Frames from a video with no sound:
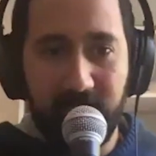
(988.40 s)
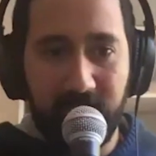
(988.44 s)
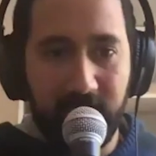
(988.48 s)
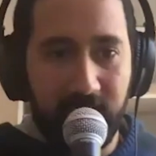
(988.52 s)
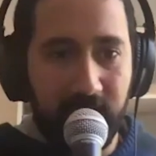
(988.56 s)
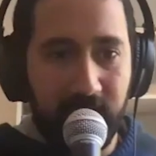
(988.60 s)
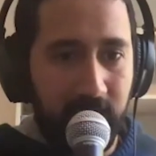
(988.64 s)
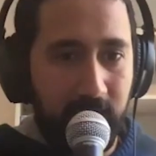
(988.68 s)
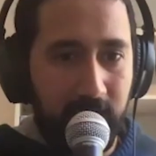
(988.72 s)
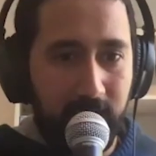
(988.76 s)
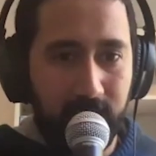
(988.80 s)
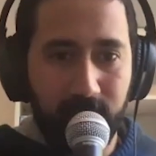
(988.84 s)
in
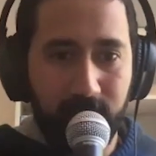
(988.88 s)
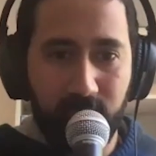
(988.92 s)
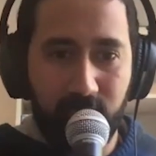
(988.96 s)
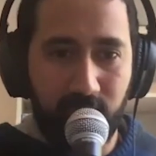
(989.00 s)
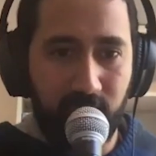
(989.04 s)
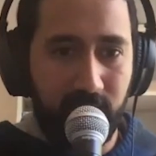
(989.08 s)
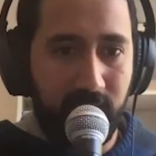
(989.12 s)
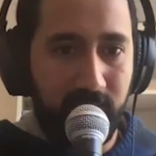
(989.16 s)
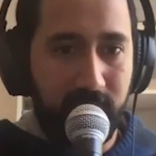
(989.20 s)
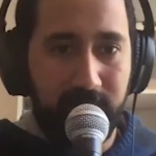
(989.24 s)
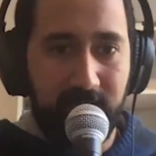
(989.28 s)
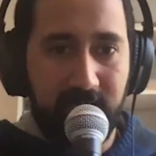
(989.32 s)
clubs,
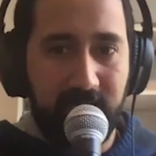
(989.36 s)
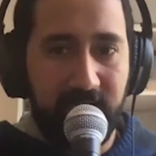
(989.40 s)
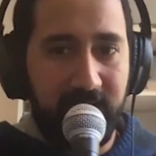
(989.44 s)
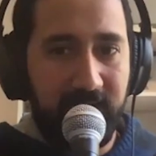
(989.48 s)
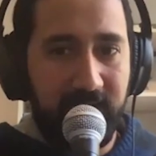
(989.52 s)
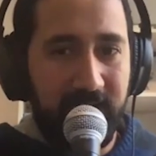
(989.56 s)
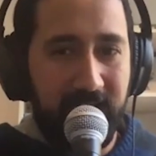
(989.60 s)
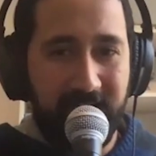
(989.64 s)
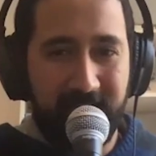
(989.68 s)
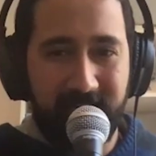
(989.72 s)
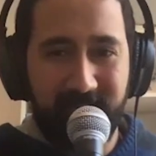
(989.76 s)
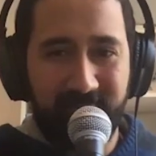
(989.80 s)
we play
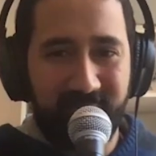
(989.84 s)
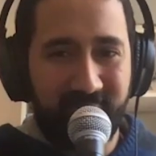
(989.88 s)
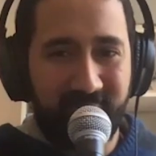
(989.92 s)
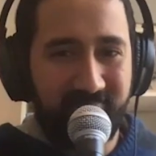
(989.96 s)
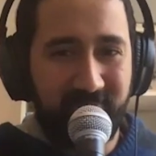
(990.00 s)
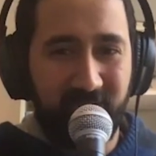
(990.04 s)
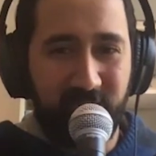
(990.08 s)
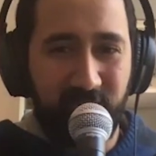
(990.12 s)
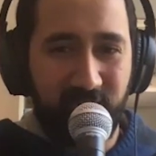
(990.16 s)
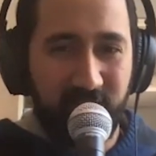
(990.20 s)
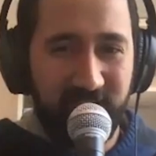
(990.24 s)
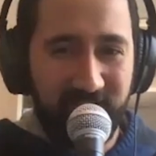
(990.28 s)
like,
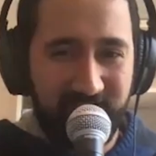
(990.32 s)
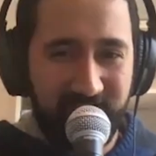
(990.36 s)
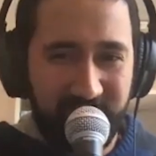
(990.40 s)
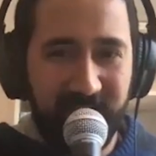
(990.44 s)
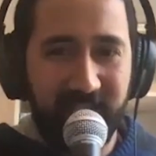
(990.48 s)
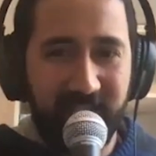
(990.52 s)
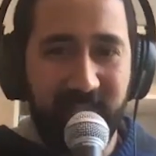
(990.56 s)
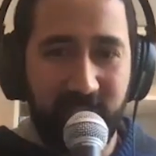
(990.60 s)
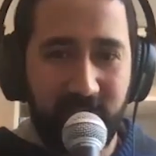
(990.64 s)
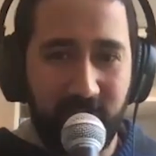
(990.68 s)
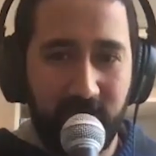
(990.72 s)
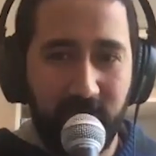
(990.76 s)
you know, it
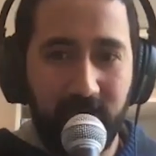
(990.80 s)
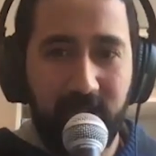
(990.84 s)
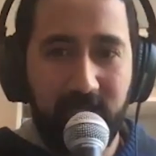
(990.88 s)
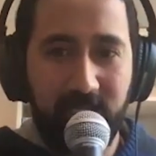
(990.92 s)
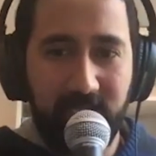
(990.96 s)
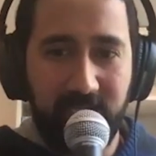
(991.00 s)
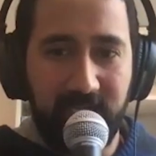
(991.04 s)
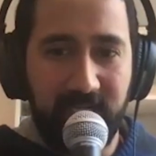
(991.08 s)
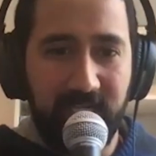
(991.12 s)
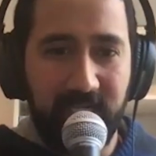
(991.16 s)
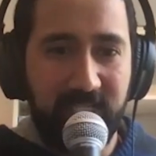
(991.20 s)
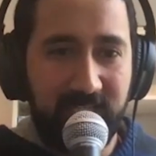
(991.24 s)
gets dirty.